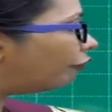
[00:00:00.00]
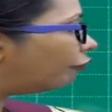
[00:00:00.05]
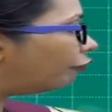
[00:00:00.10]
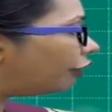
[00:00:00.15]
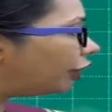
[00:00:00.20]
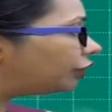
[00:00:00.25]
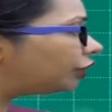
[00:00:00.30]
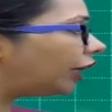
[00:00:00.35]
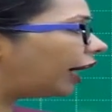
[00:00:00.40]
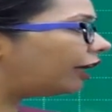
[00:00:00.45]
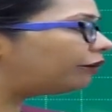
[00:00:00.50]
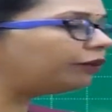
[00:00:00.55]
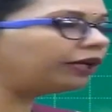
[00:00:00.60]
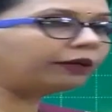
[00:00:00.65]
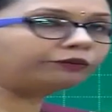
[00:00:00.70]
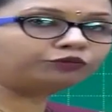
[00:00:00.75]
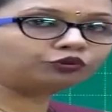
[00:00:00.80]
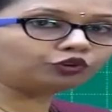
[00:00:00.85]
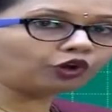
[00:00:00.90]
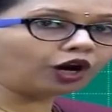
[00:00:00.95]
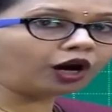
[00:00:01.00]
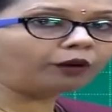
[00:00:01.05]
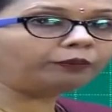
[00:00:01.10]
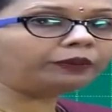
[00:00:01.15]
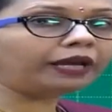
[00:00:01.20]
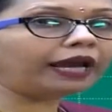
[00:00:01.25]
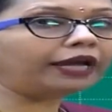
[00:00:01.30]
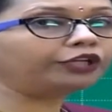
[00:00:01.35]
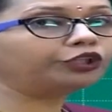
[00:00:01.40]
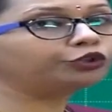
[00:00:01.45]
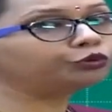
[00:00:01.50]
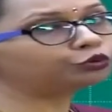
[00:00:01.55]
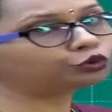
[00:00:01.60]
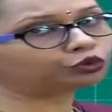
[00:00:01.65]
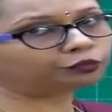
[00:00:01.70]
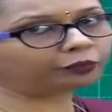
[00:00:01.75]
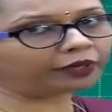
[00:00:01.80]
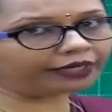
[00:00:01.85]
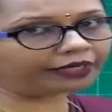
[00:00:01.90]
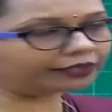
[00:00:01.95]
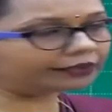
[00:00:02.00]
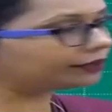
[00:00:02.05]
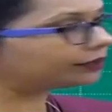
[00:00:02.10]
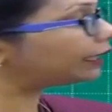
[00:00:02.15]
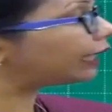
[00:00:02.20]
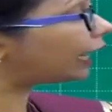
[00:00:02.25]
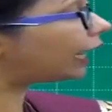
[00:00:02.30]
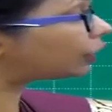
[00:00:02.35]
which can be absorbed and used by us.